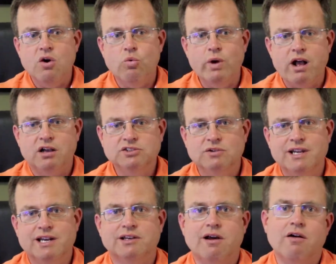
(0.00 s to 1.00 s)
we also
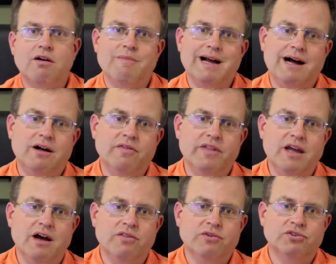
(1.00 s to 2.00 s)
need to talk about the
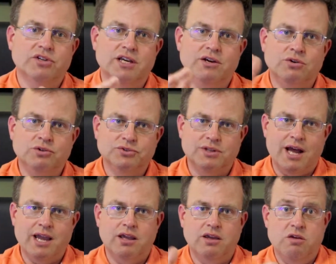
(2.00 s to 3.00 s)
other skills
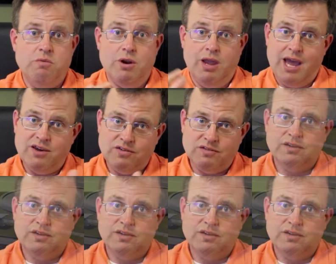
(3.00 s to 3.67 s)
like communication